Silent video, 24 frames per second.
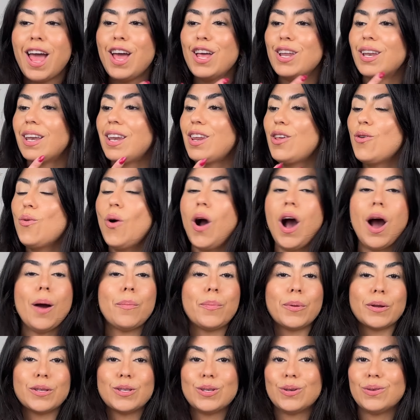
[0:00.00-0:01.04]
New
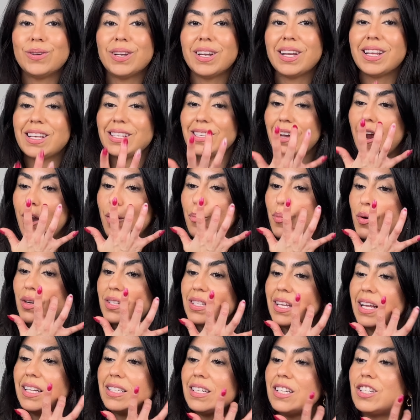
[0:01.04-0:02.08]
opportunities are
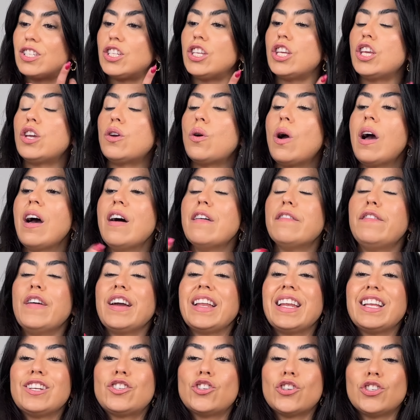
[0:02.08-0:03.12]
presented to you.
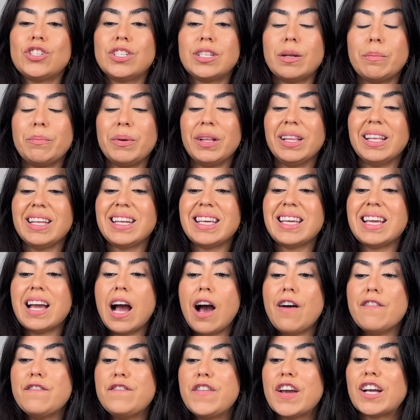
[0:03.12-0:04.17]
Financial stability,
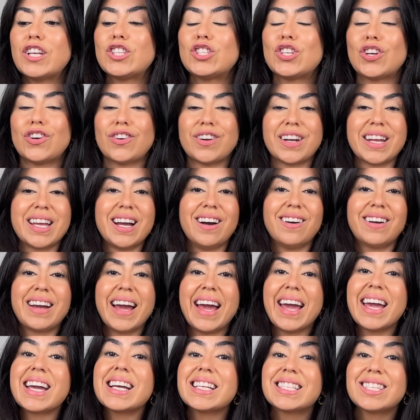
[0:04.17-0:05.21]
victory,
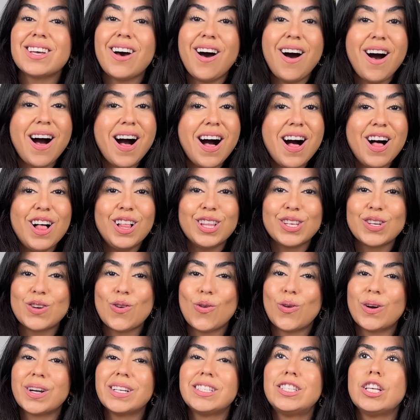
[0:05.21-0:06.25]
okay? It's all
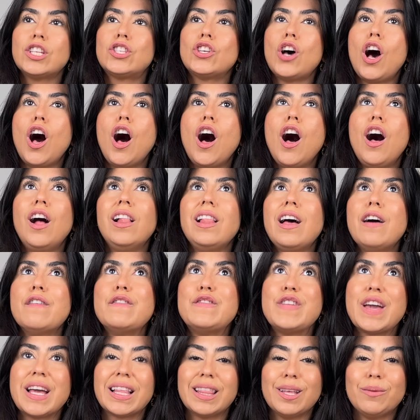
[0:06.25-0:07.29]
yours. It's all
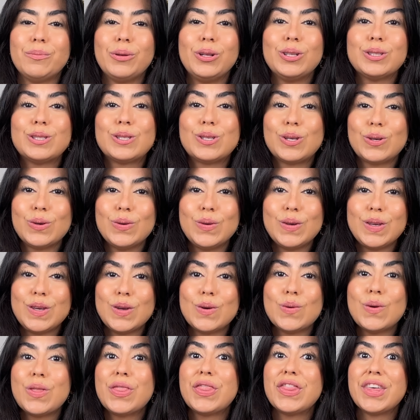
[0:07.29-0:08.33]
available to
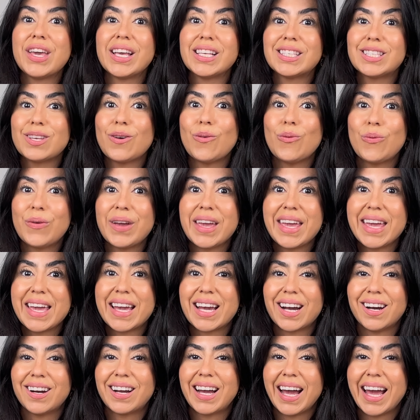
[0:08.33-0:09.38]
you this week,
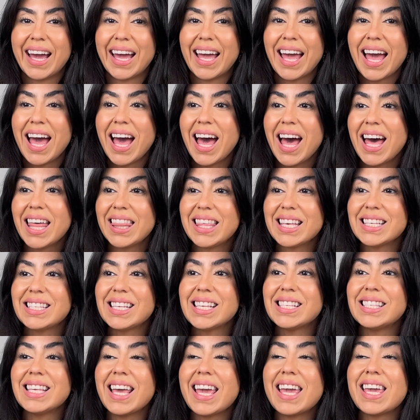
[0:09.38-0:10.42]
okay? This
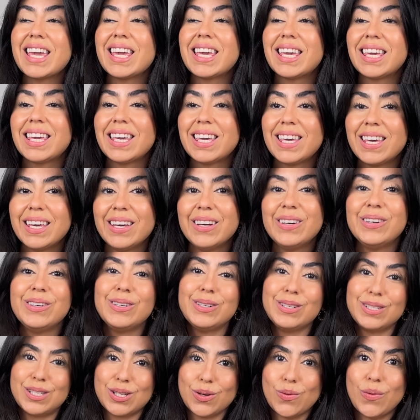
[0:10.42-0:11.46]
is a
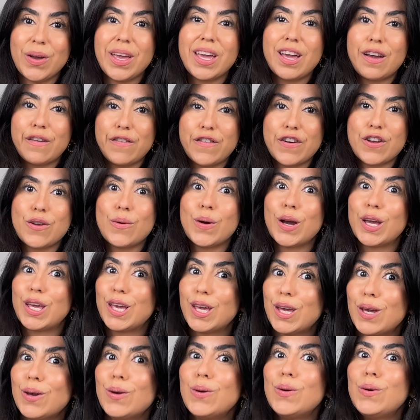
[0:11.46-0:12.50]
huge week for you, a
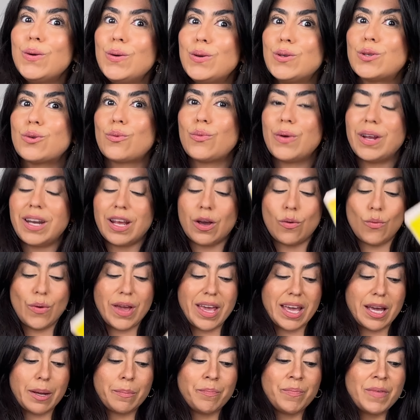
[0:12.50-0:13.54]
huge winning week.